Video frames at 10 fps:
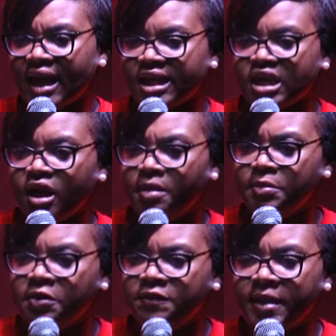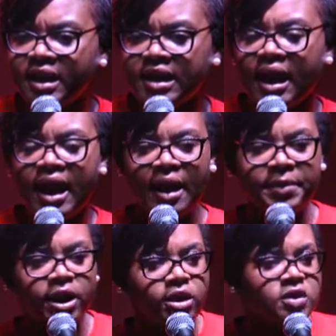national movement and
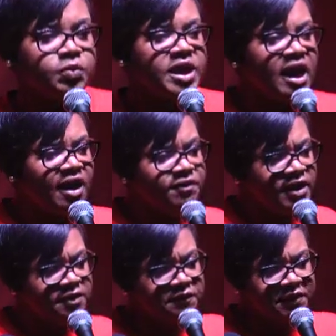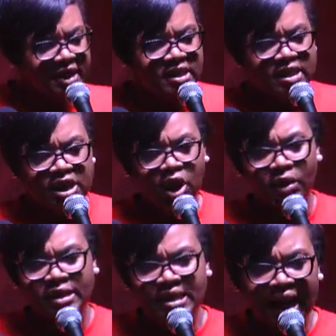because we have invested
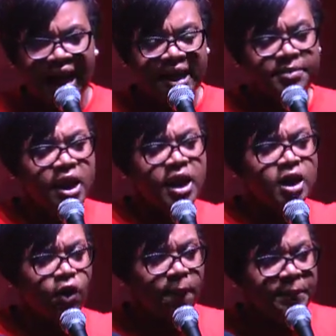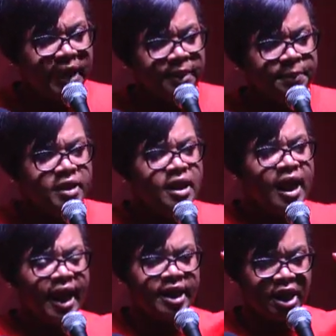our time in our people
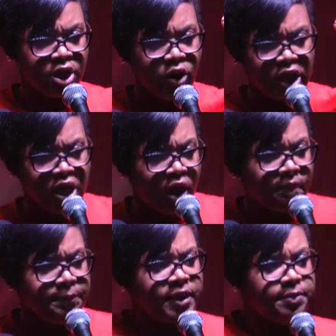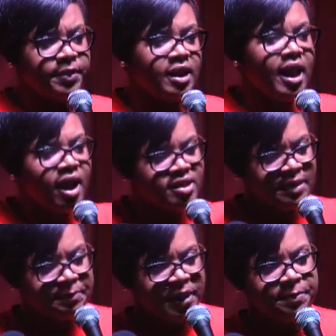and in our young people as
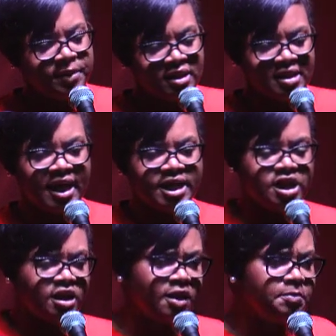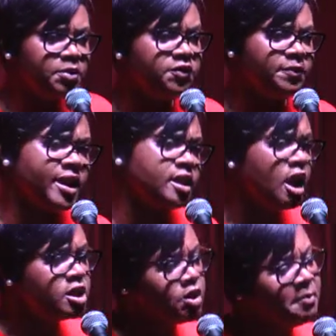the people's national movement.
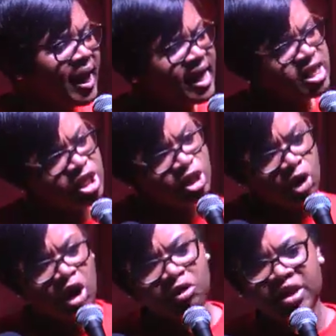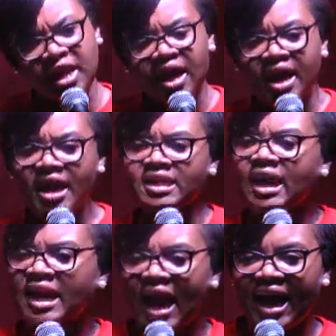So my story is
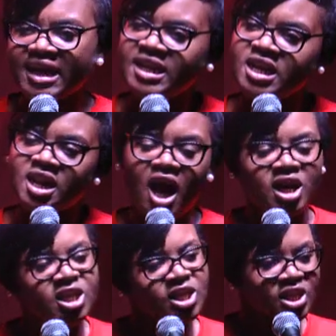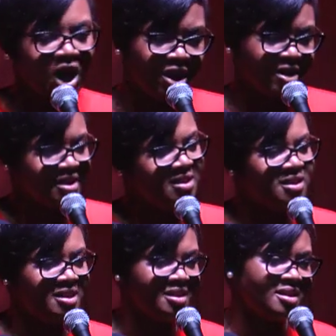an ideal socks to
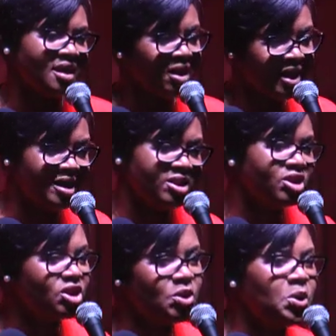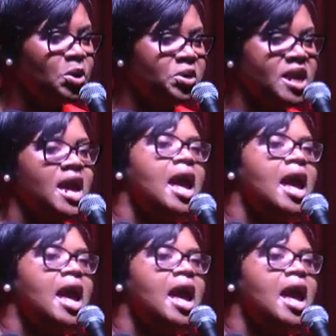stocking story.